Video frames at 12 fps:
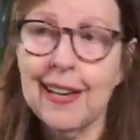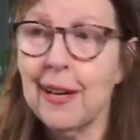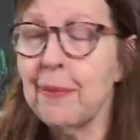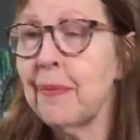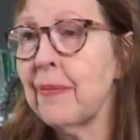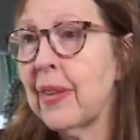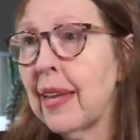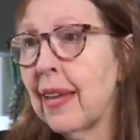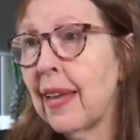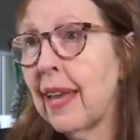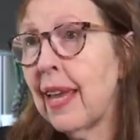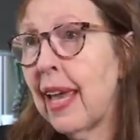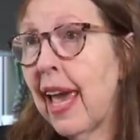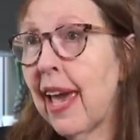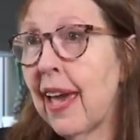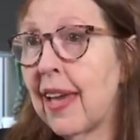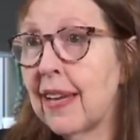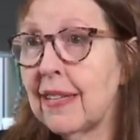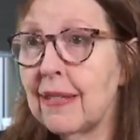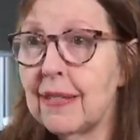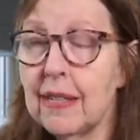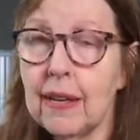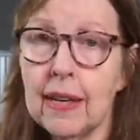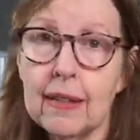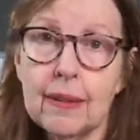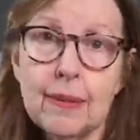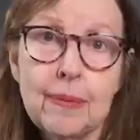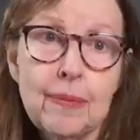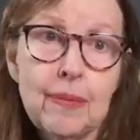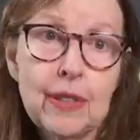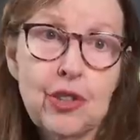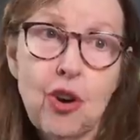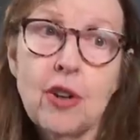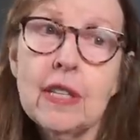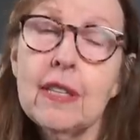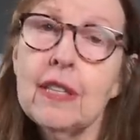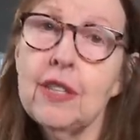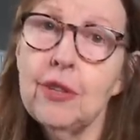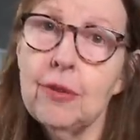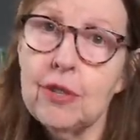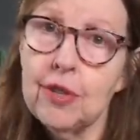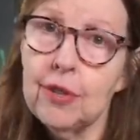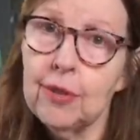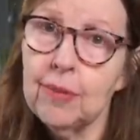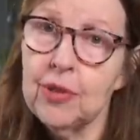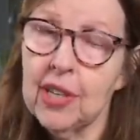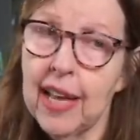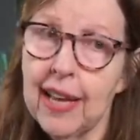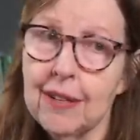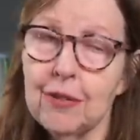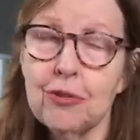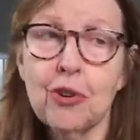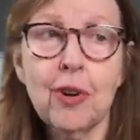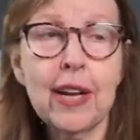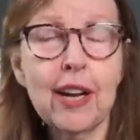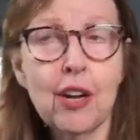Um, and uh, started the YouTube channel during